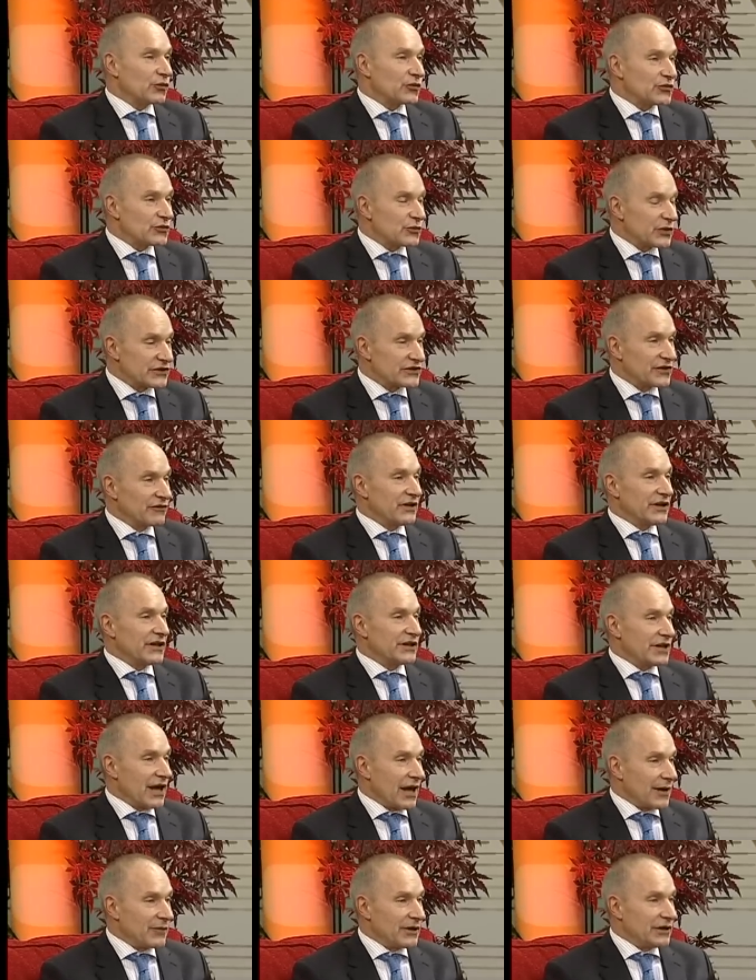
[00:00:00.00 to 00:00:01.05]
with severe
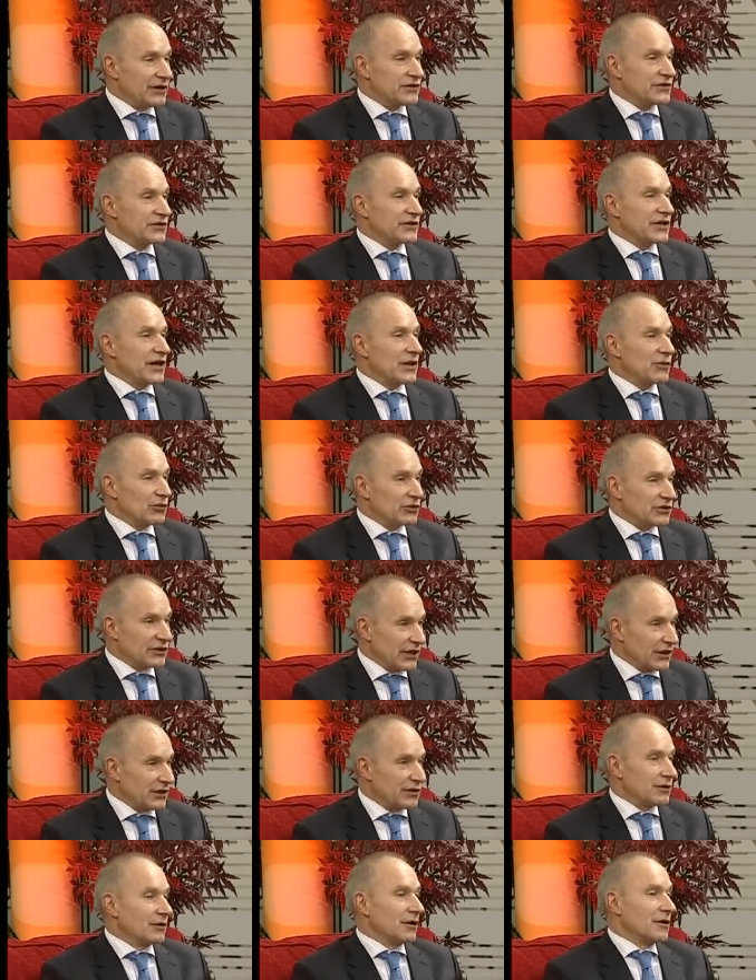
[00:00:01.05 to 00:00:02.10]
damage, it will
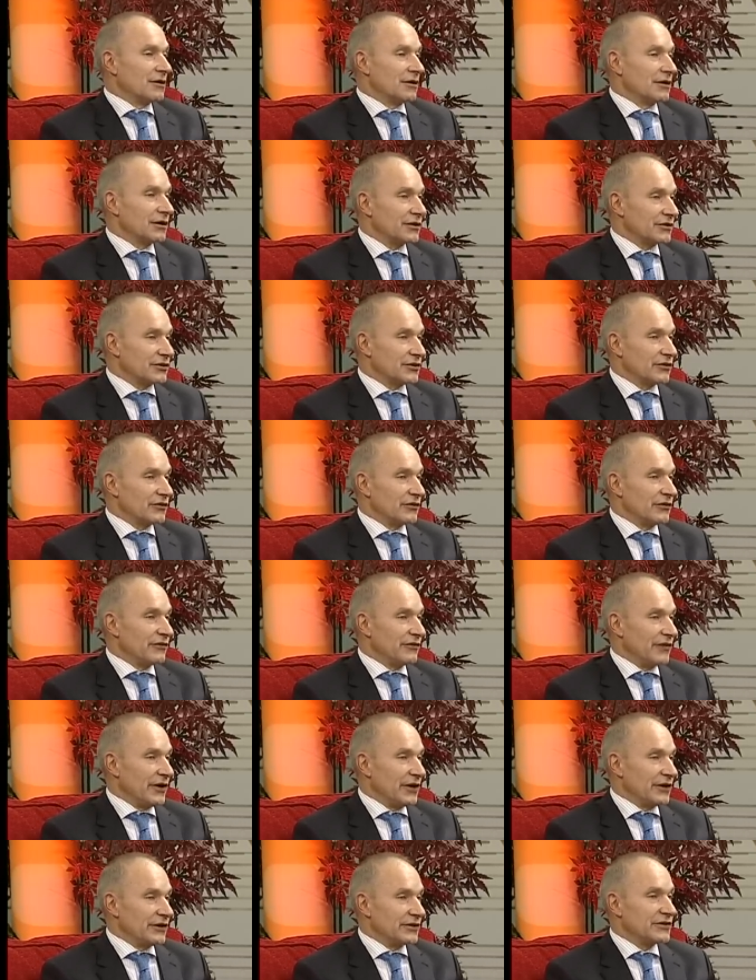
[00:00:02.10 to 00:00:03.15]
take longer to
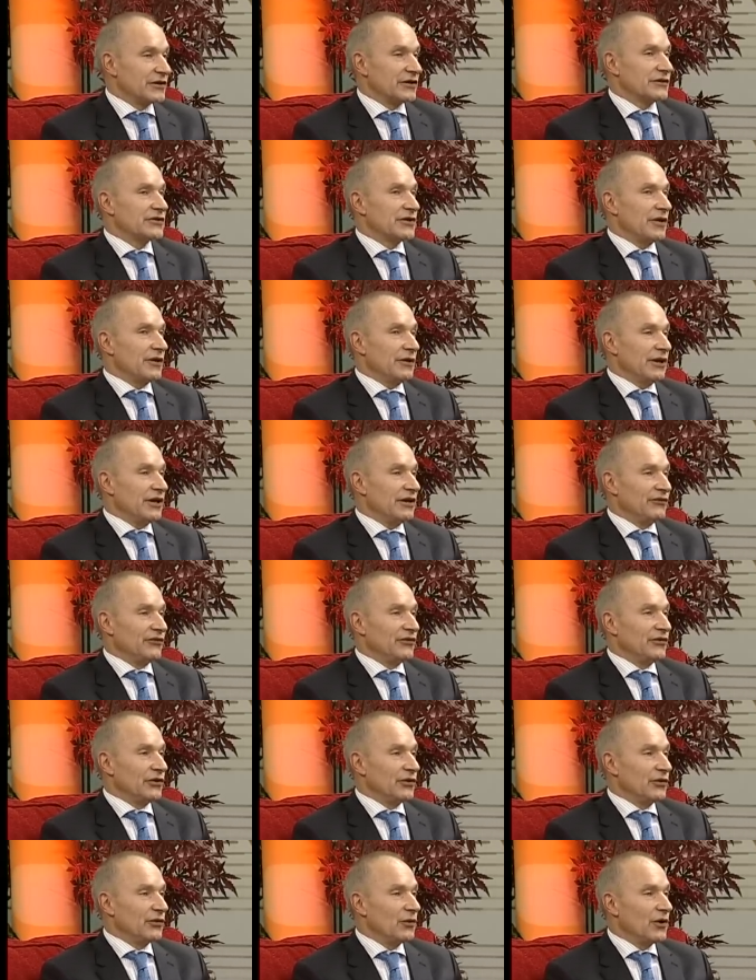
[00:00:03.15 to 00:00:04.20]
reverse. So if
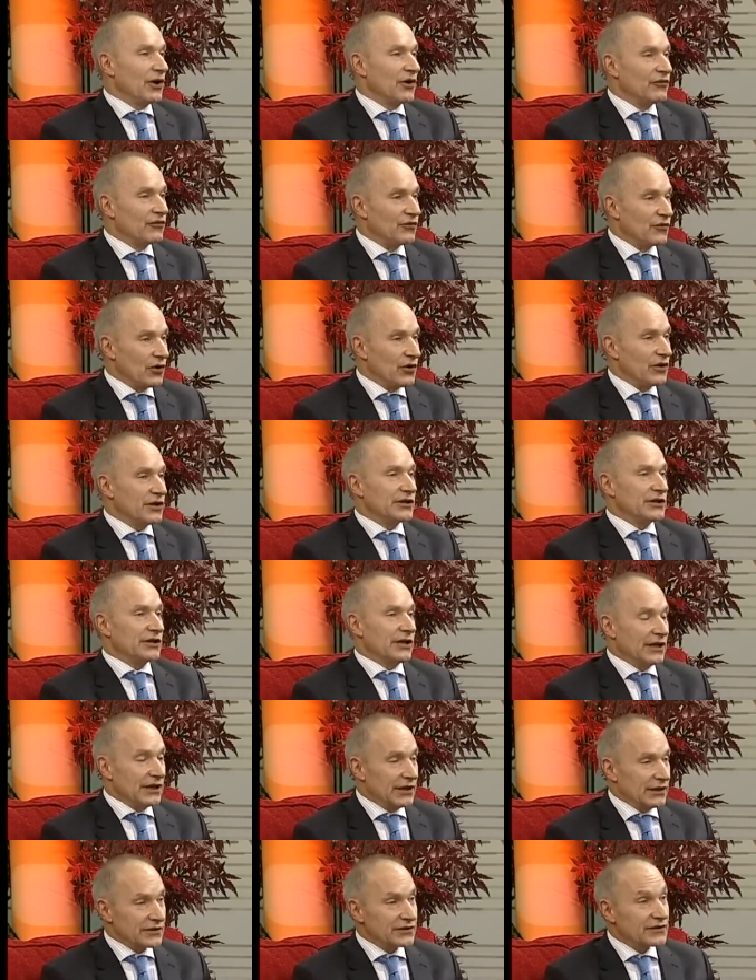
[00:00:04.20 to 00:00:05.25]
you avoid
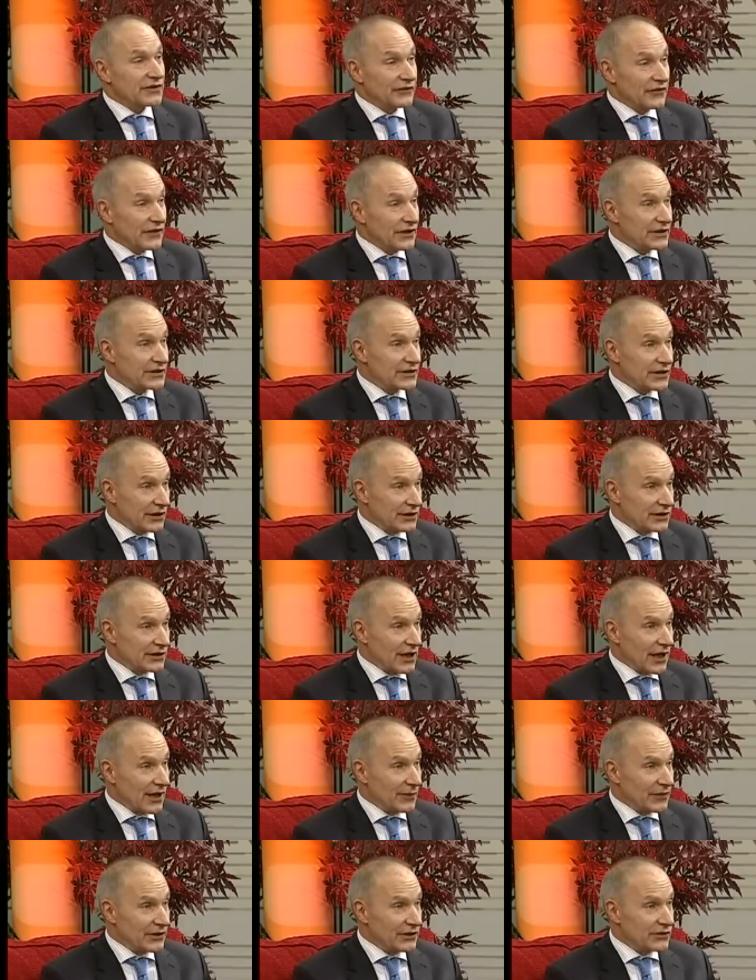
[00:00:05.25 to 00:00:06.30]
getting severe sun
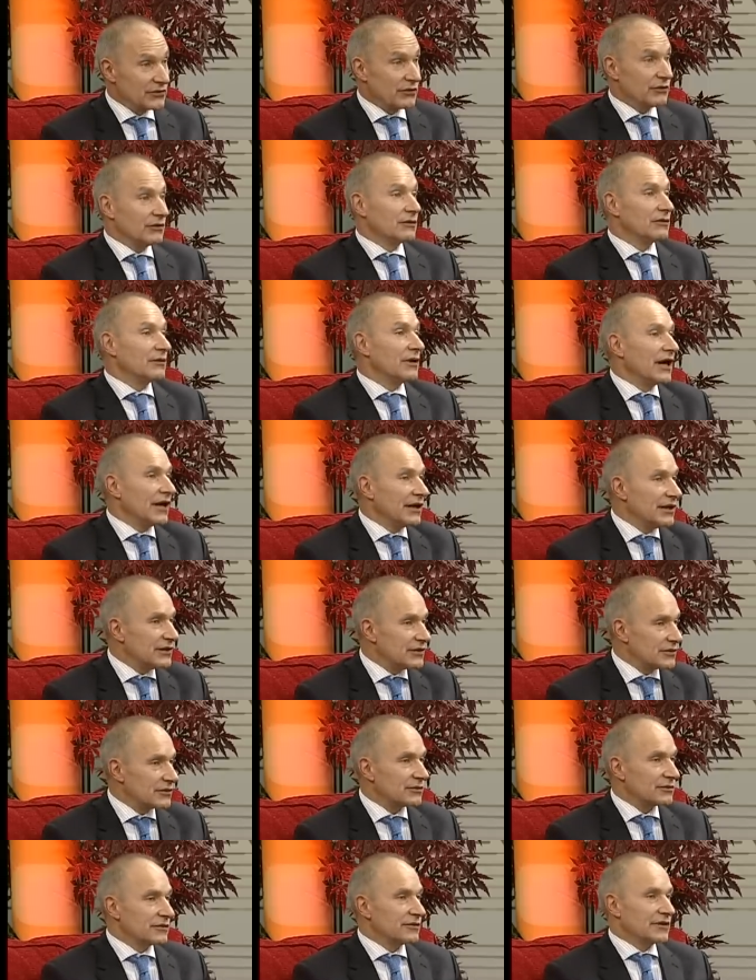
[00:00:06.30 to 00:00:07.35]
damage or any
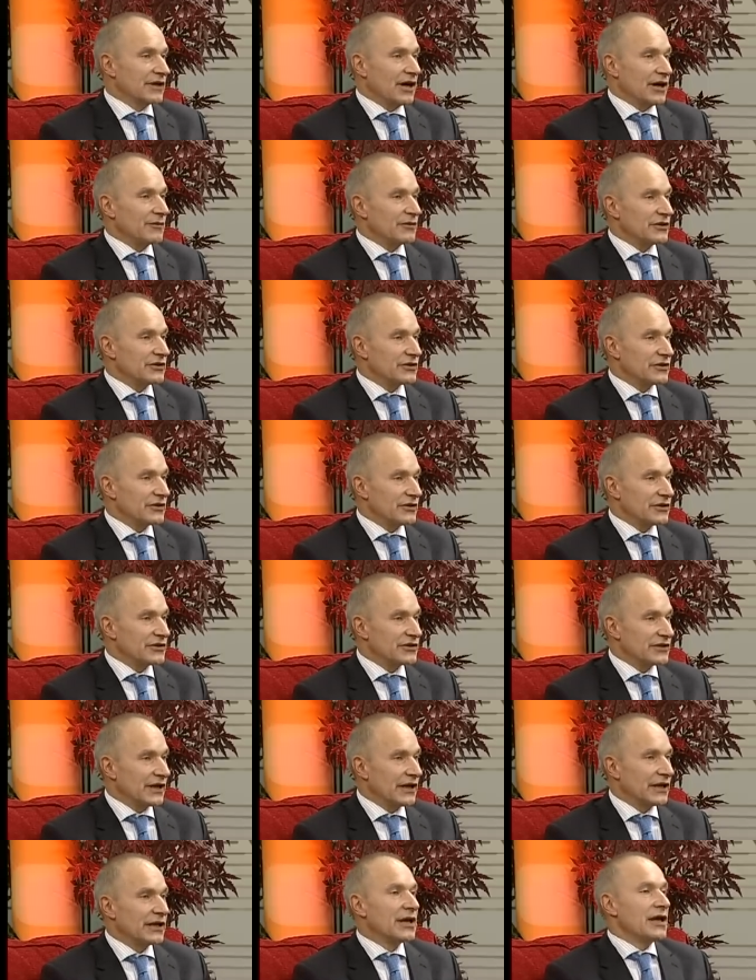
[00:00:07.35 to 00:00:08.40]
sort of damage to the
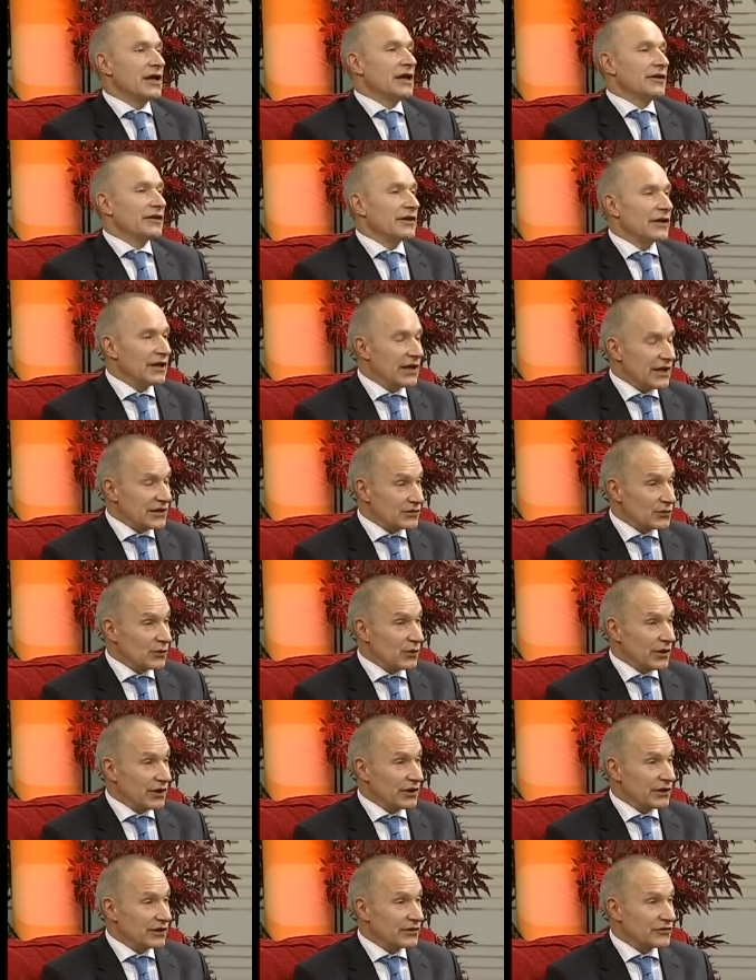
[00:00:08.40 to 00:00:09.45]
skin, the less
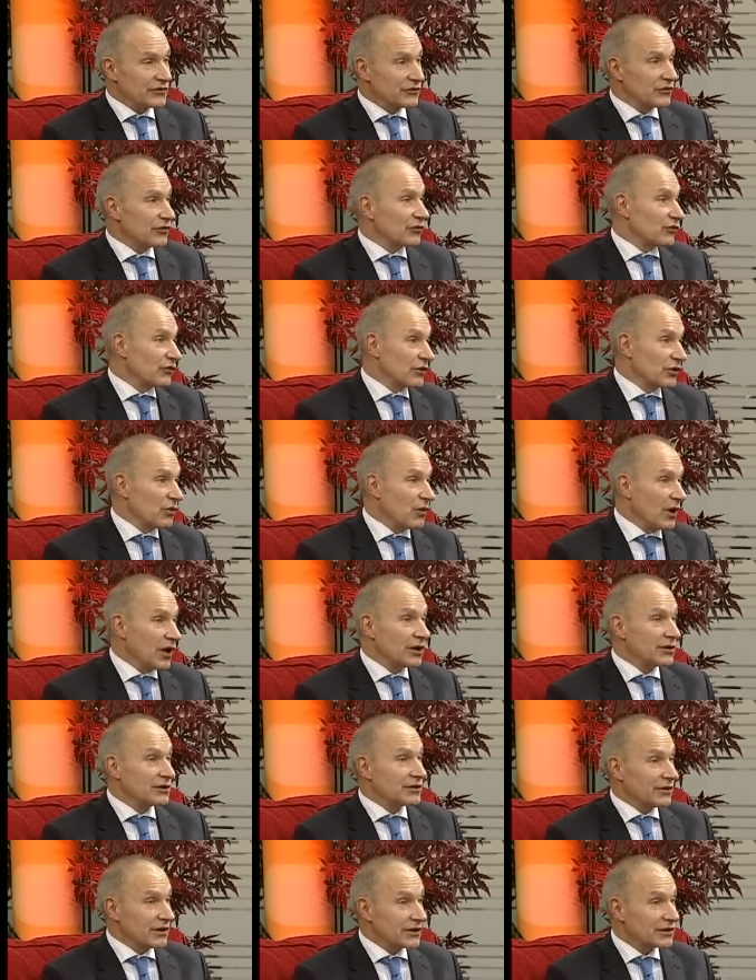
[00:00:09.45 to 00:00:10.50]
work is
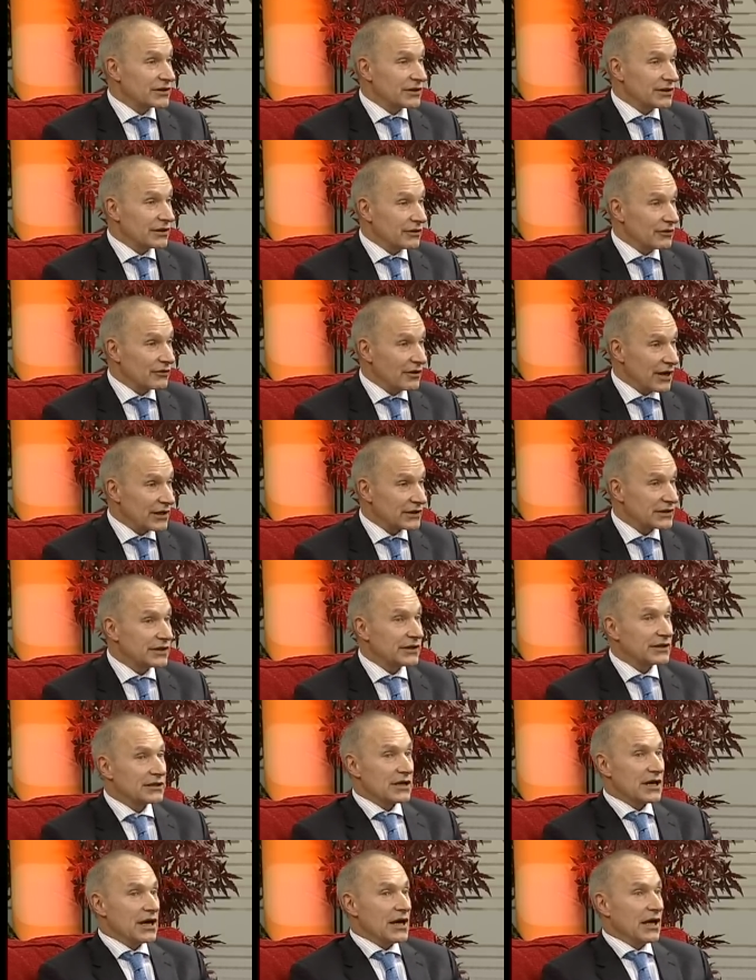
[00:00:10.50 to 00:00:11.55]
required to actually correct
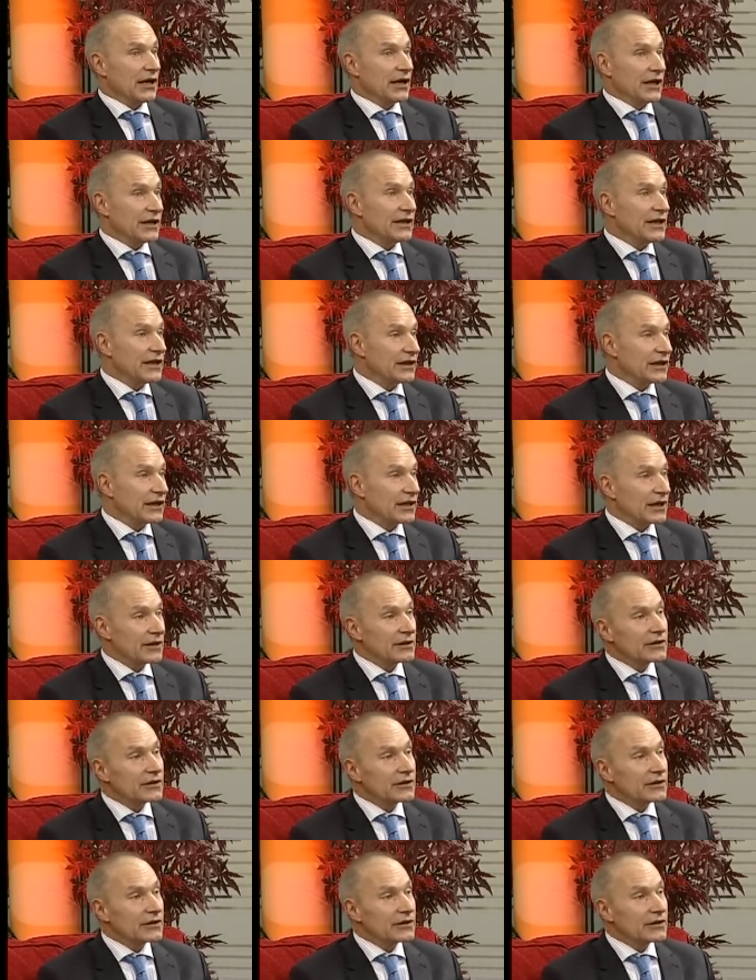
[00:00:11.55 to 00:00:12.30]
it. And I think